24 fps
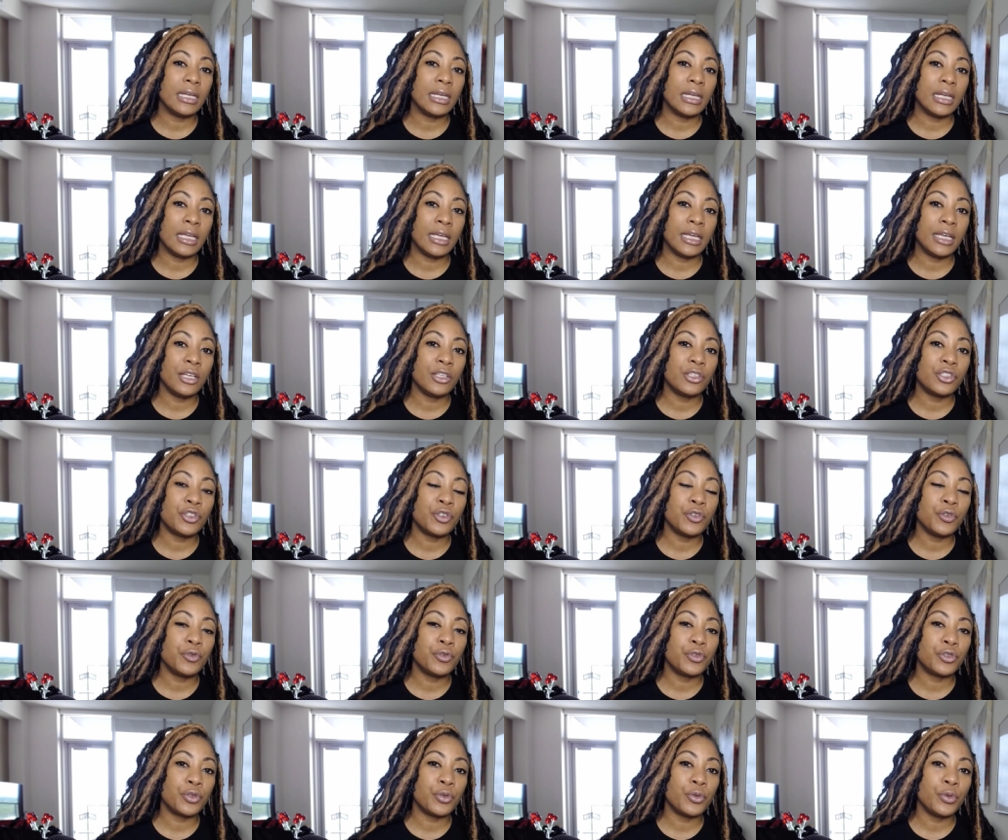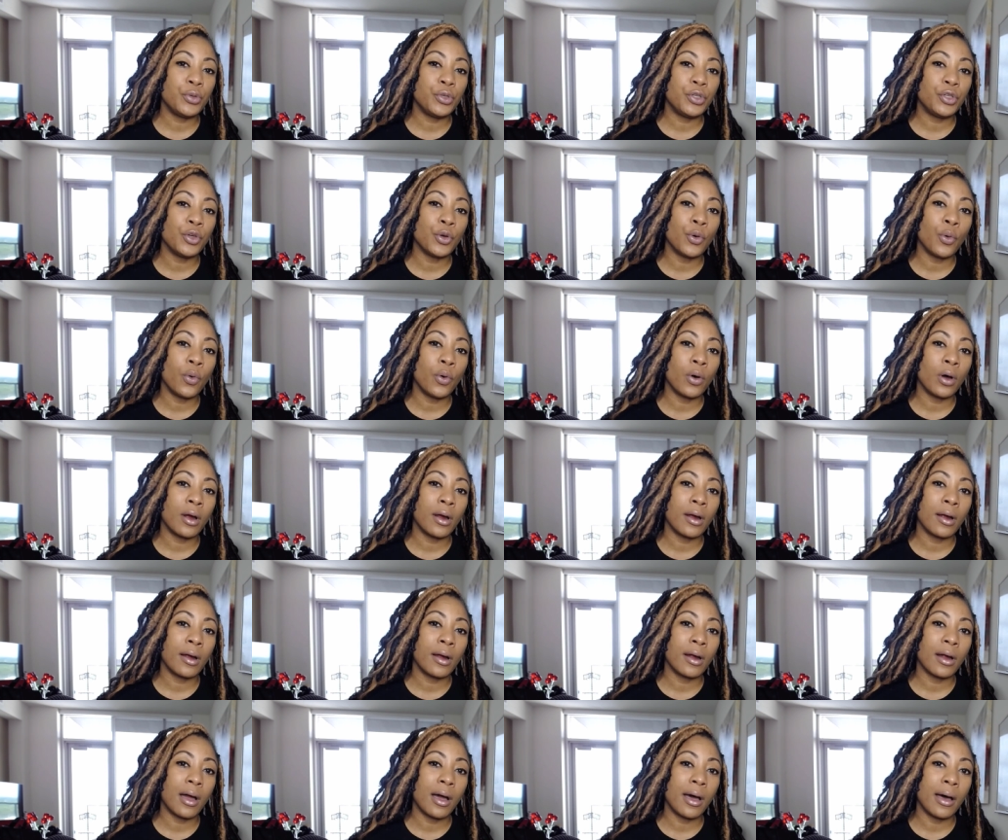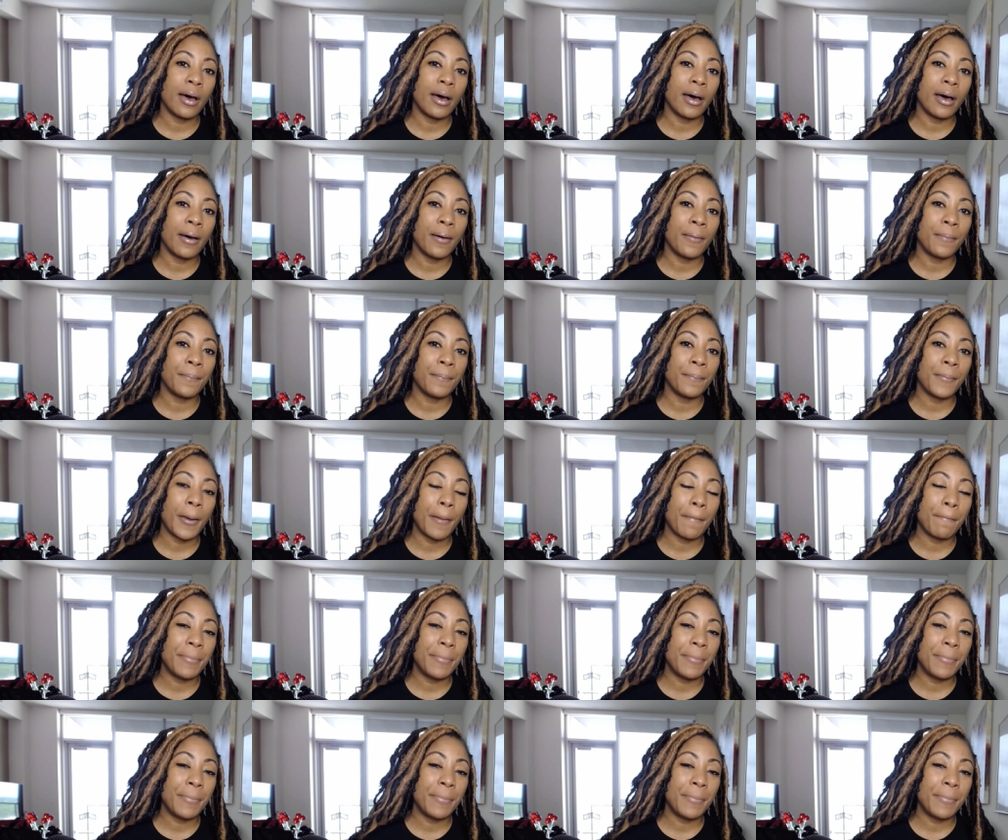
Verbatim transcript: need to do your um,